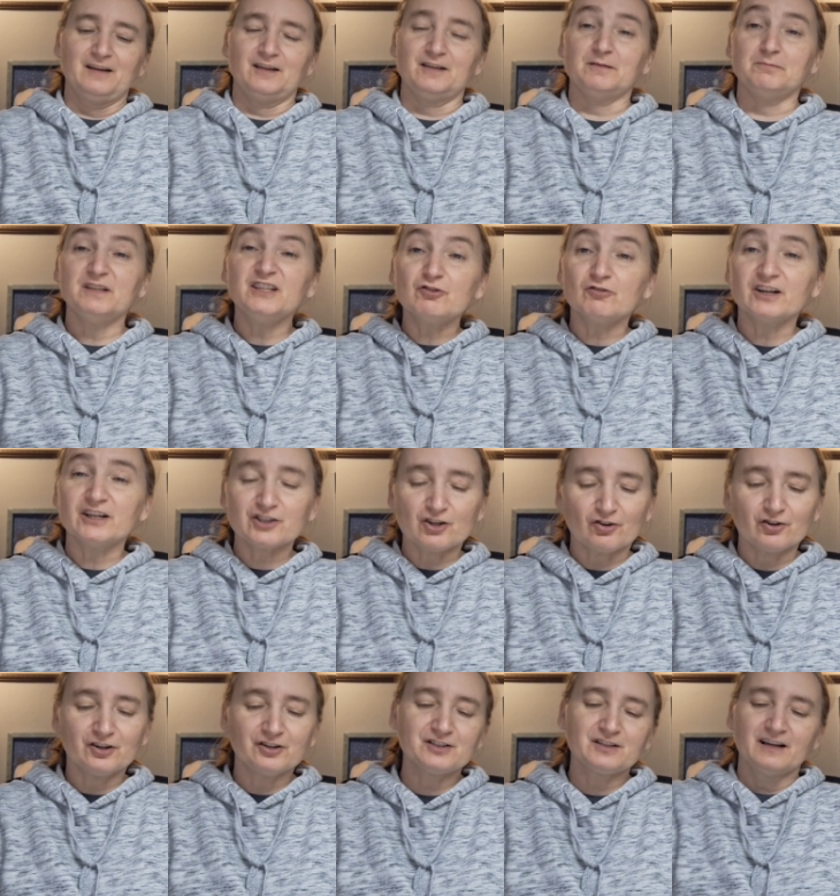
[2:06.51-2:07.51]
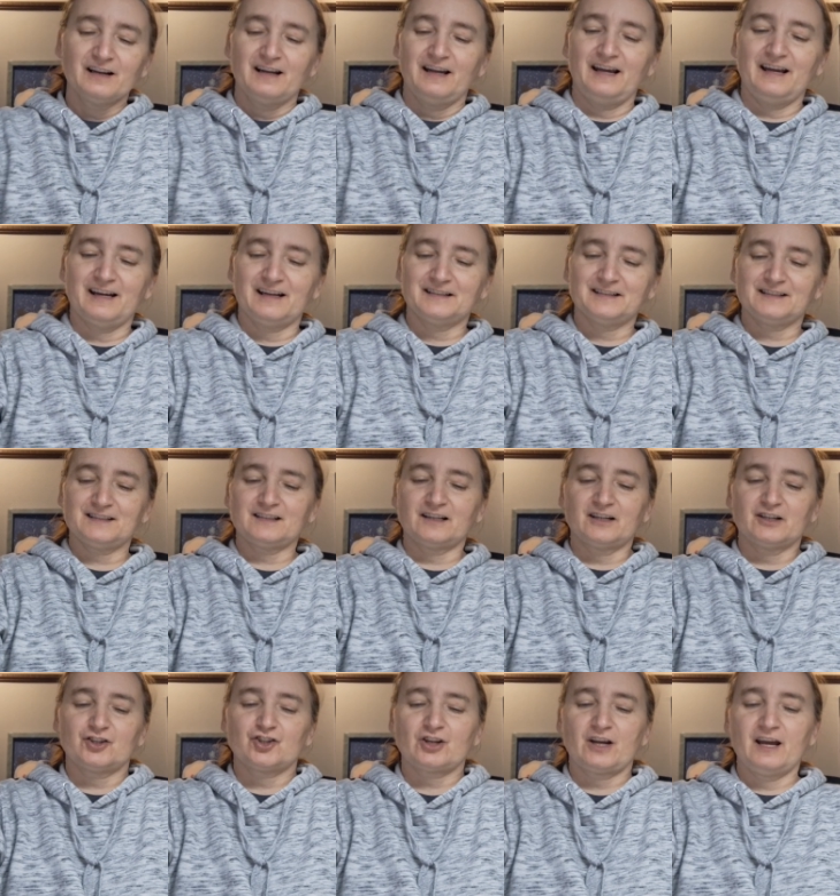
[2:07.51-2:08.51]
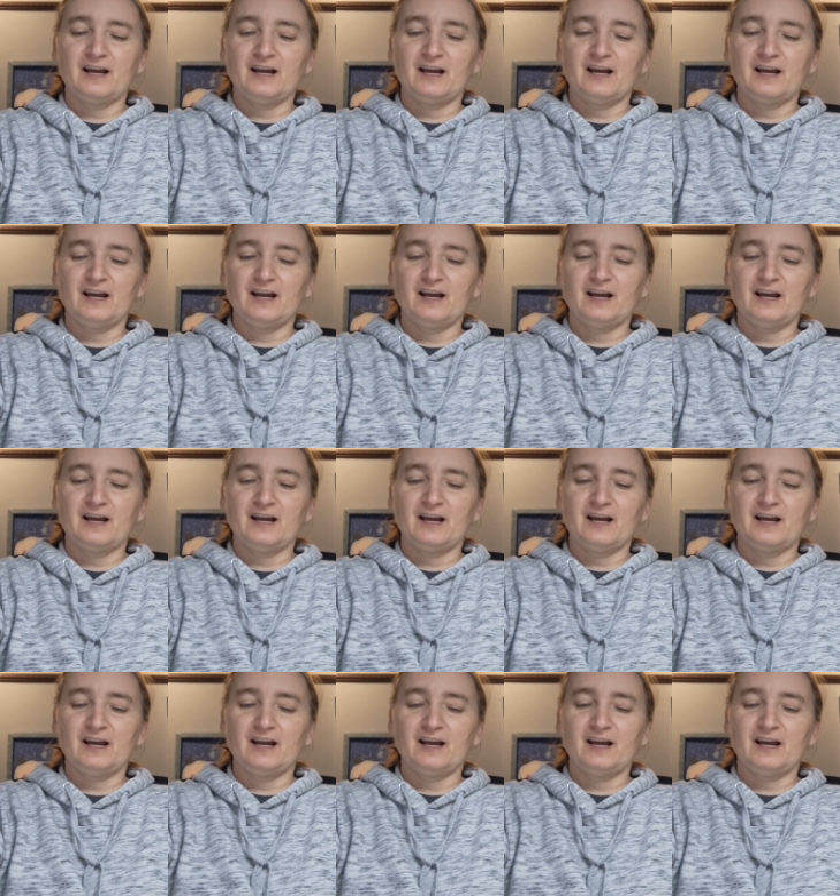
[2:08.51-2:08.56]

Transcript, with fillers: immigrators and such.